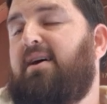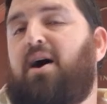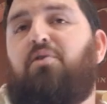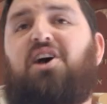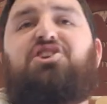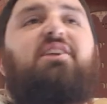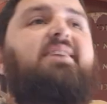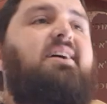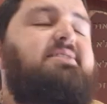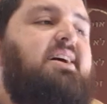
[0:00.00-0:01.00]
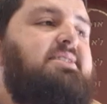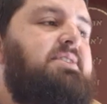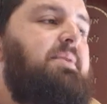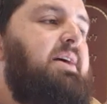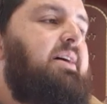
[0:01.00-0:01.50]
Uh, Rashi tells
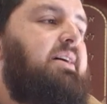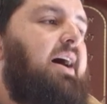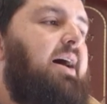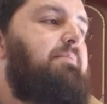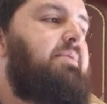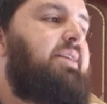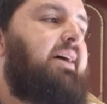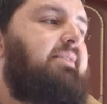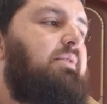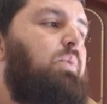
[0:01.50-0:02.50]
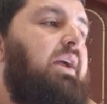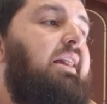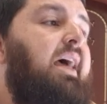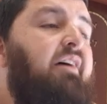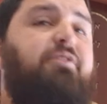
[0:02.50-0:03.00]
us um, that we
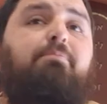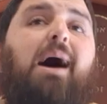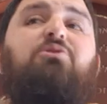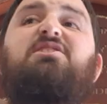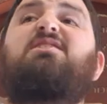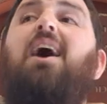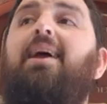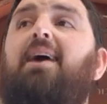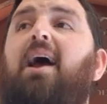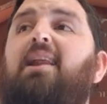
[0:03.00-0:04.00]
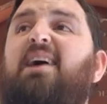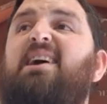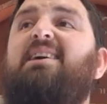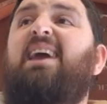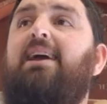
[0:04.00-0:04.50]
left Mount Sinai like a
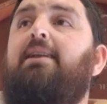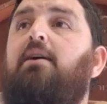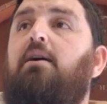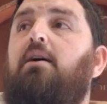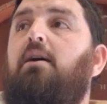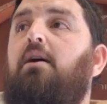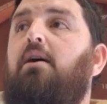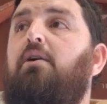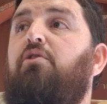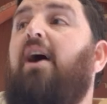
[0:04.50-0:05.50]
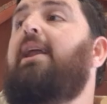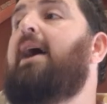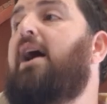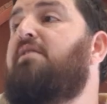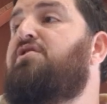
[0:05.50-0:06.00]
kid running
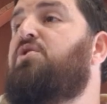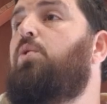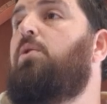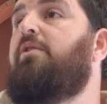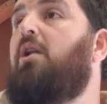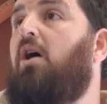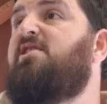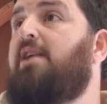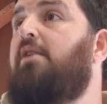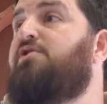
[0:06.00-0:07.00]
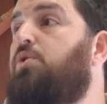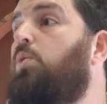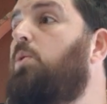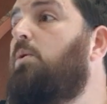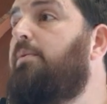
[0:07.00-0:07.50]
out of school on the last day of
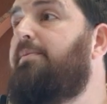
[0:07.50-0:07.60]
school.